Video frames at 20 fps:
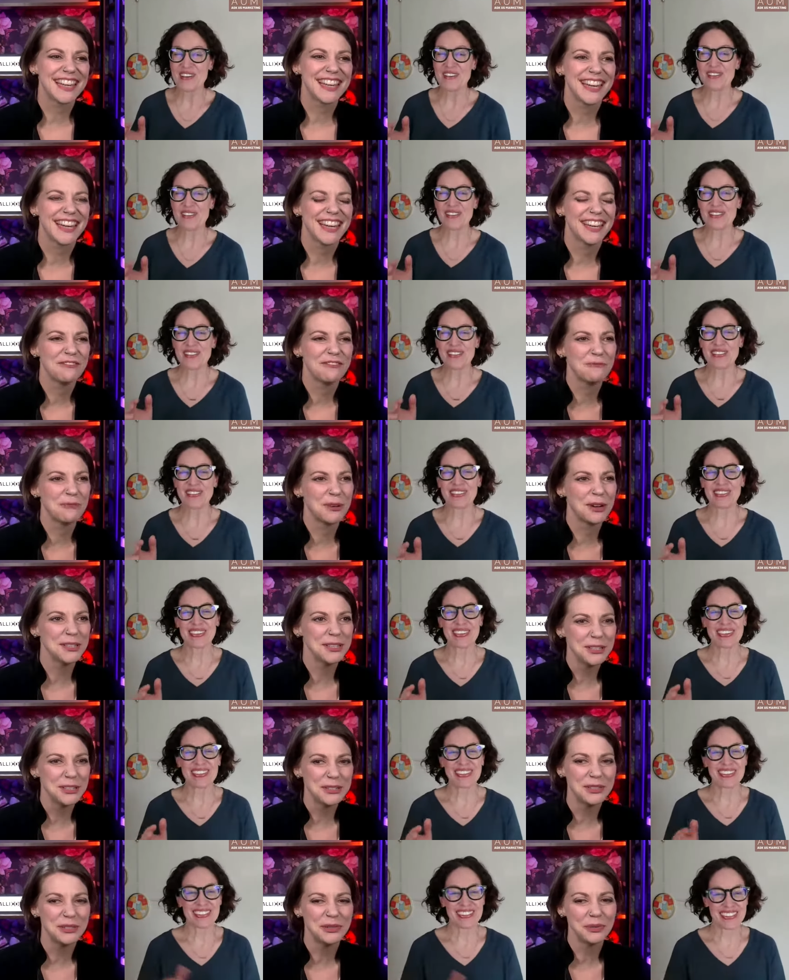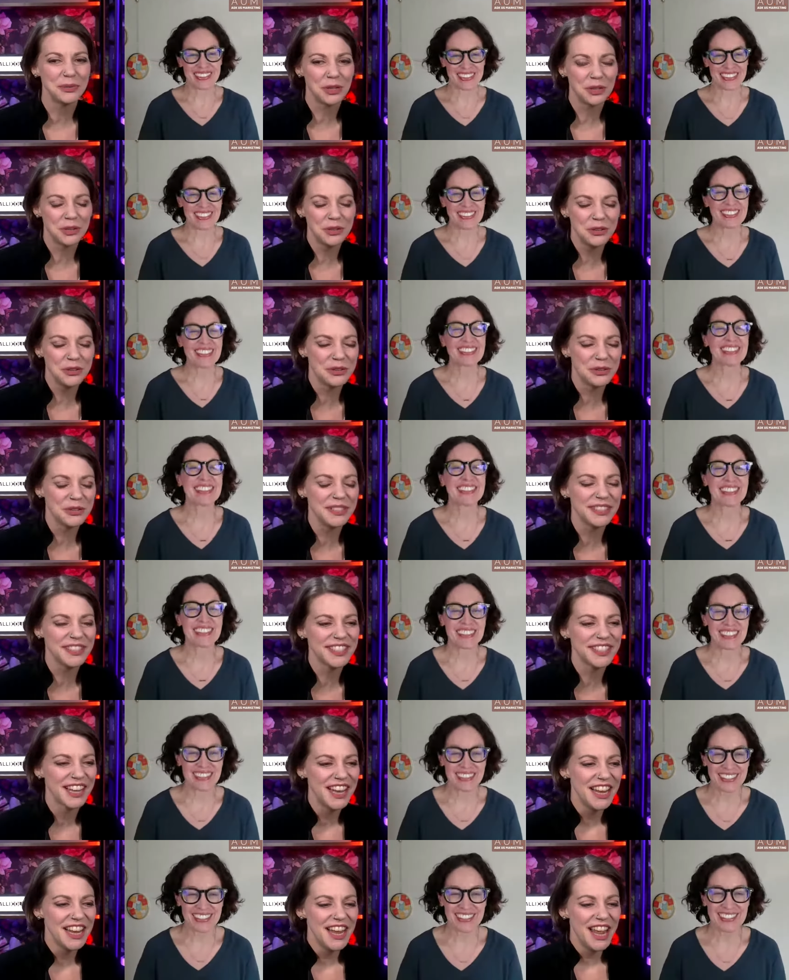Speaker 1: say, what do you
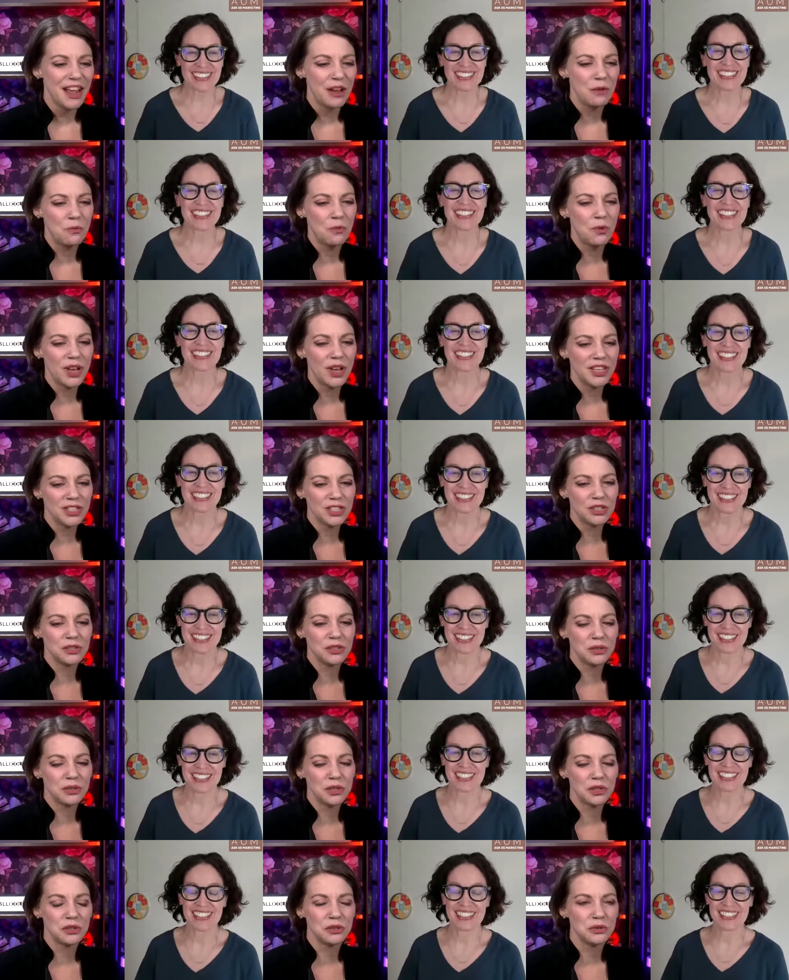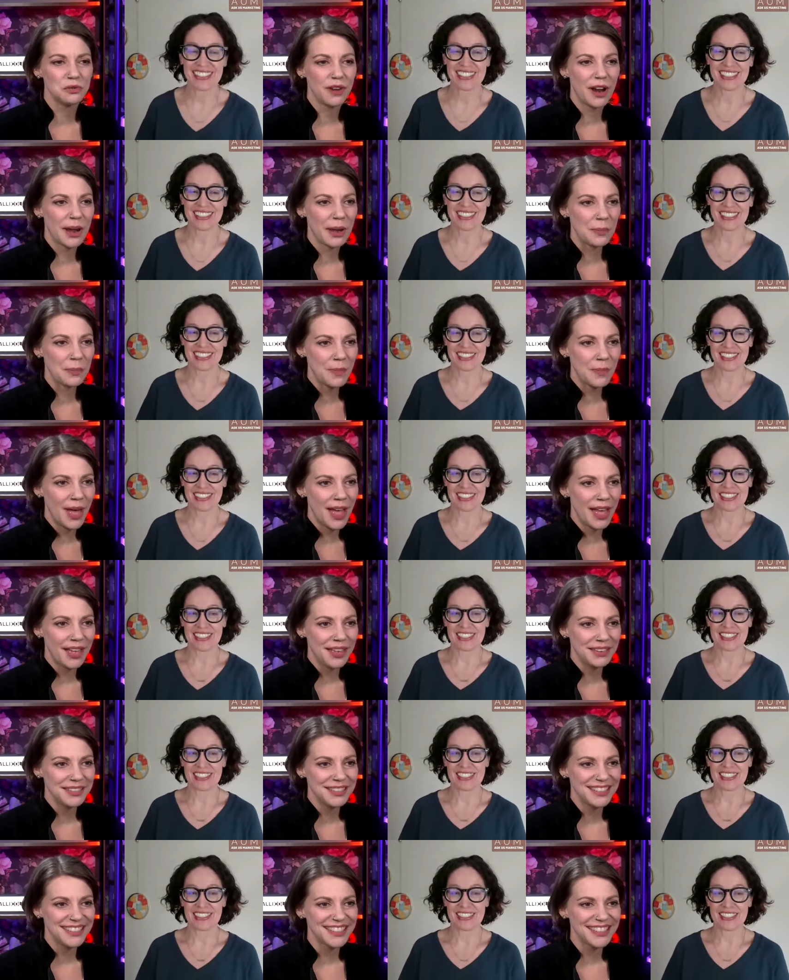use and what do you
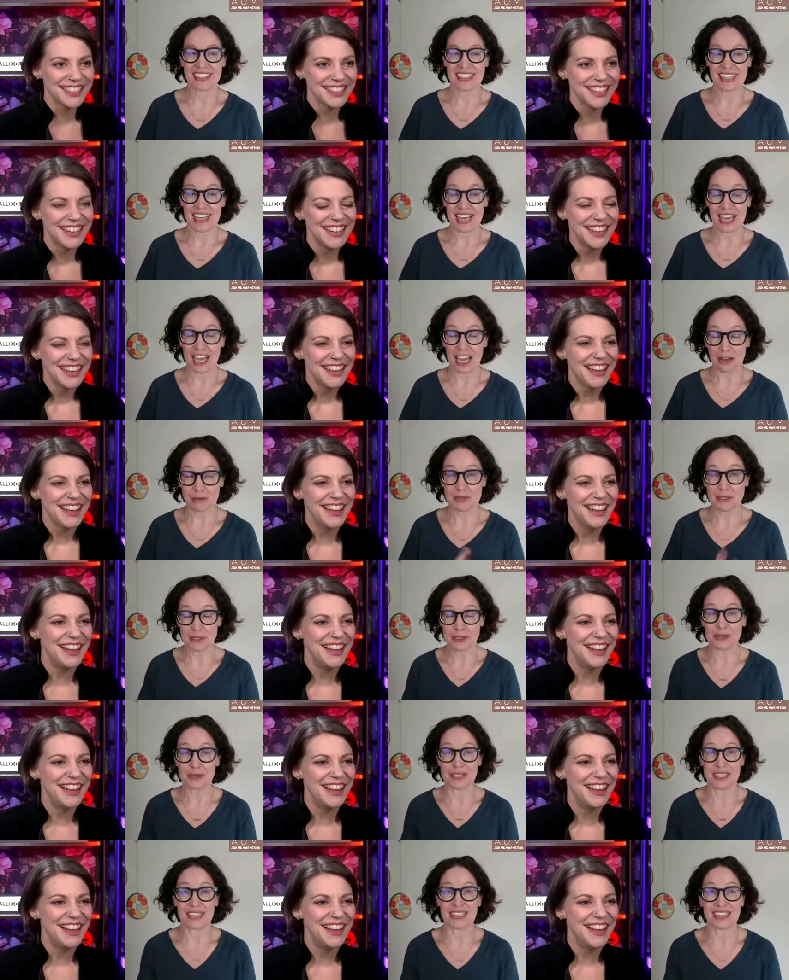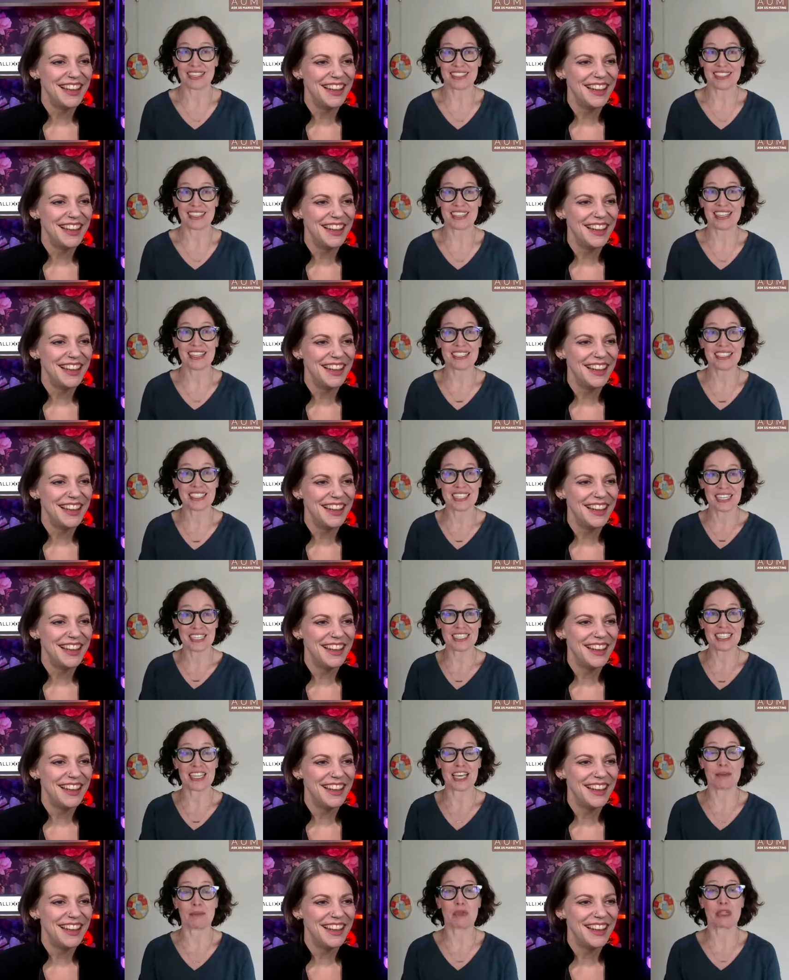recommend Absolutely. Um,
Speaker 2: Let's get
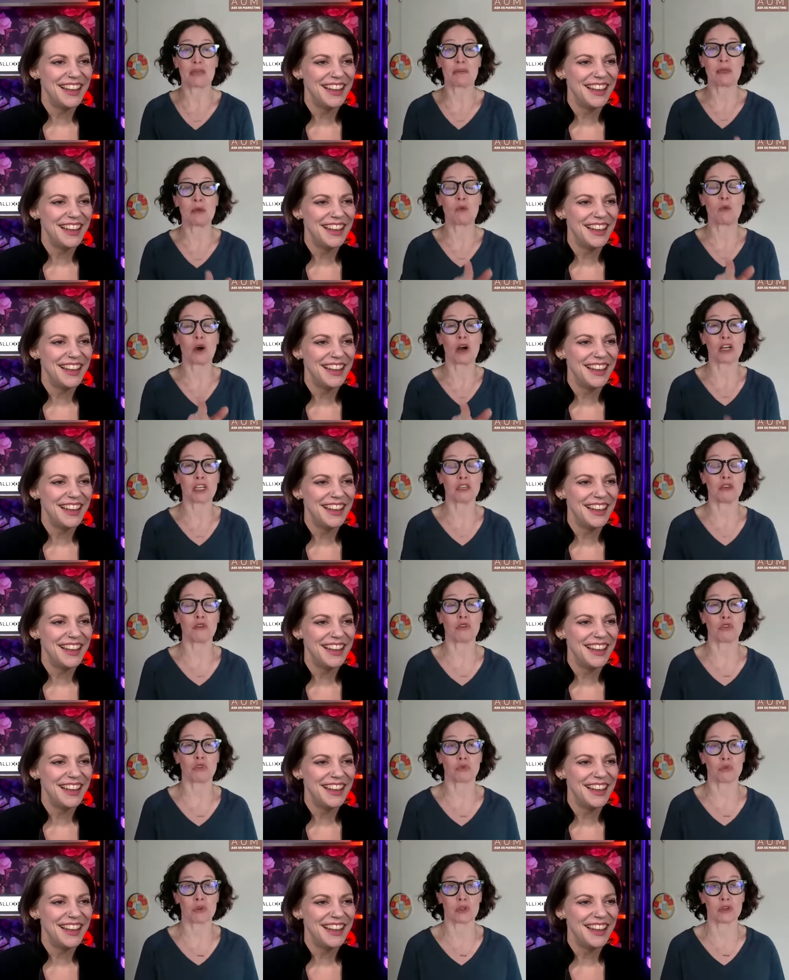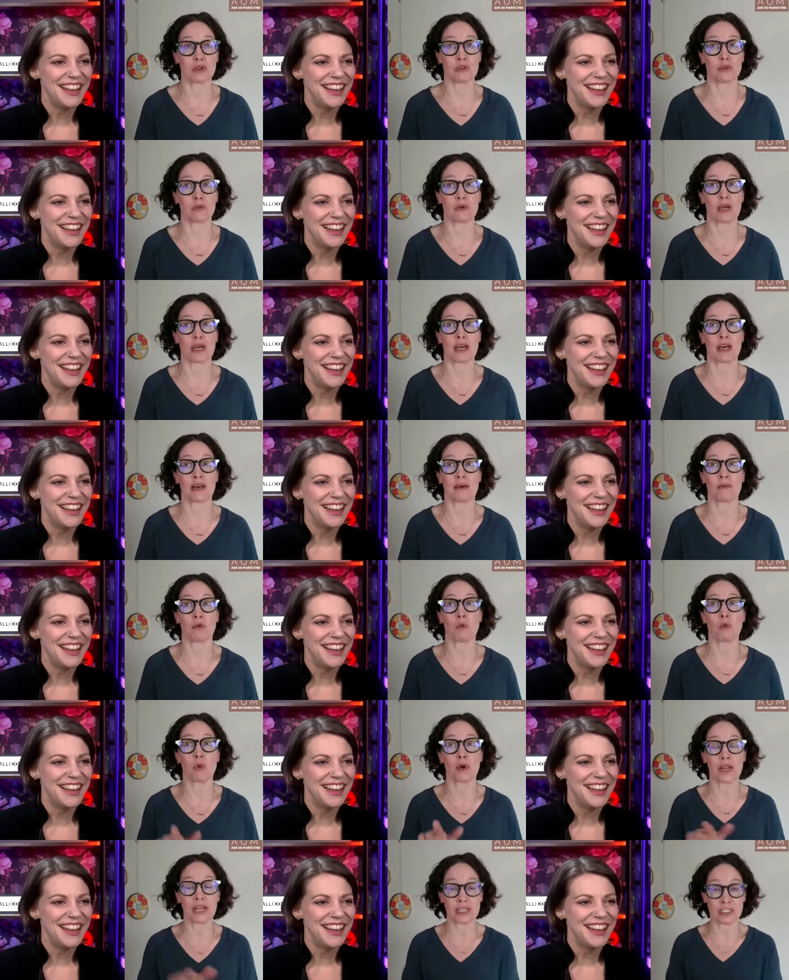to that, but let me walk you through
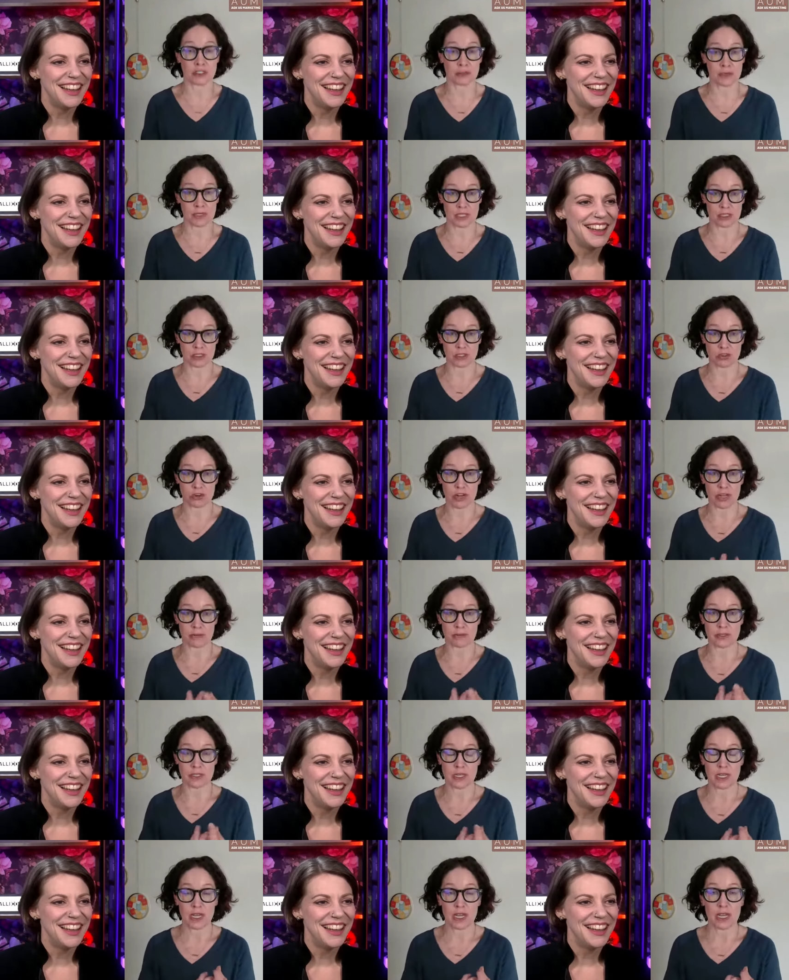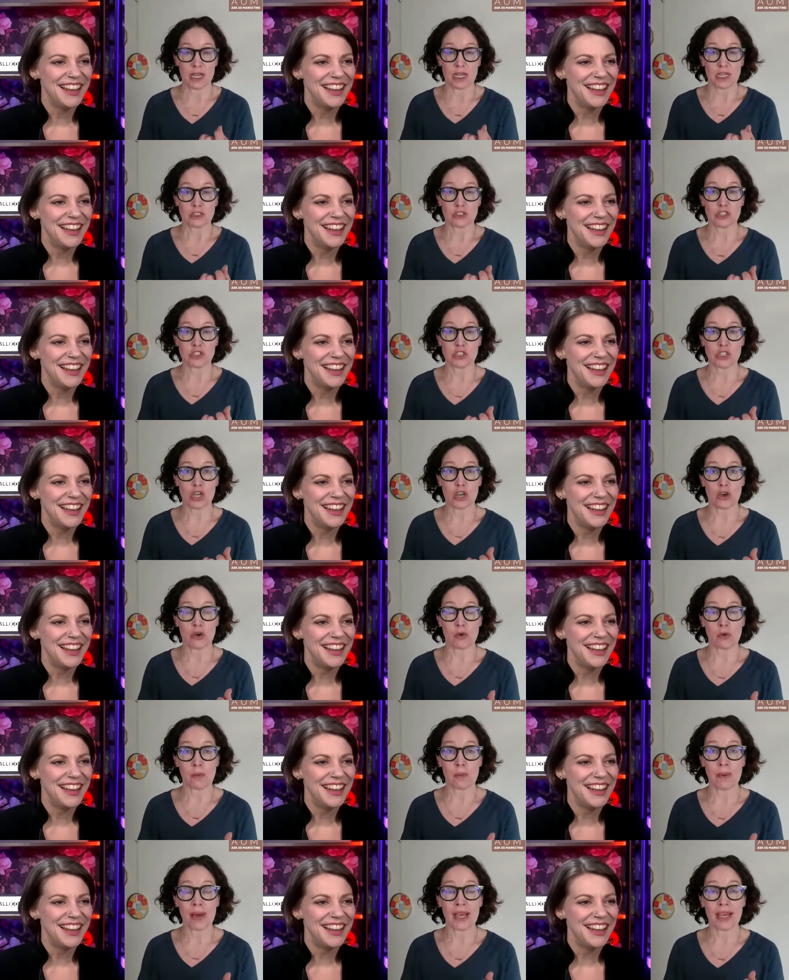um, what I do with the script.
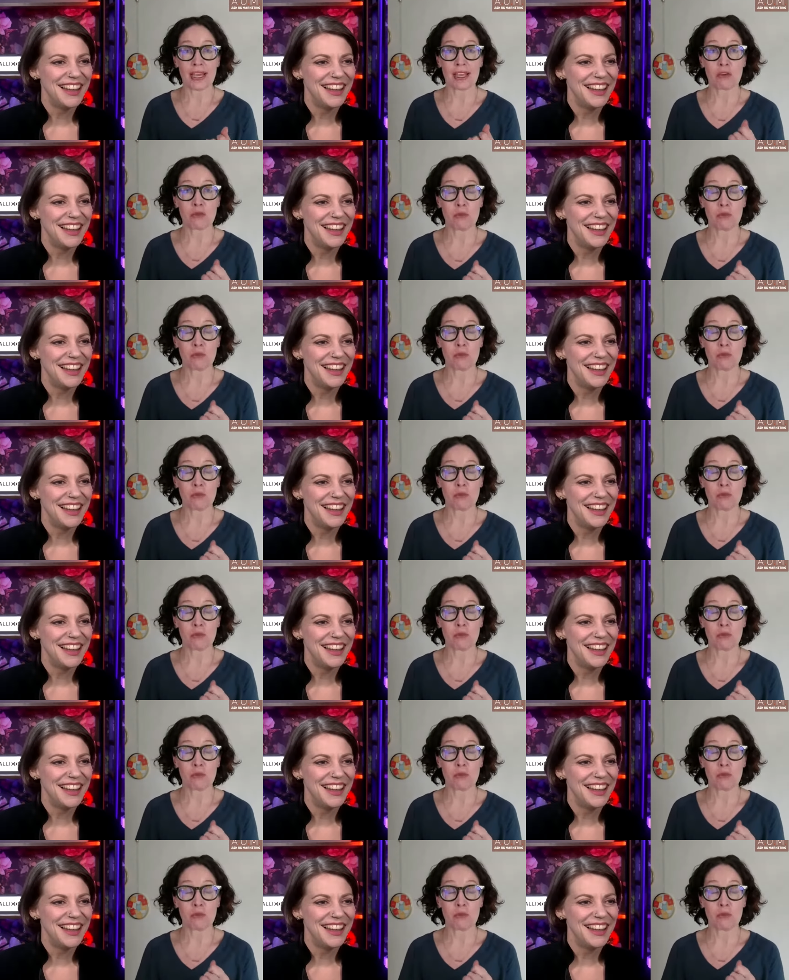So, my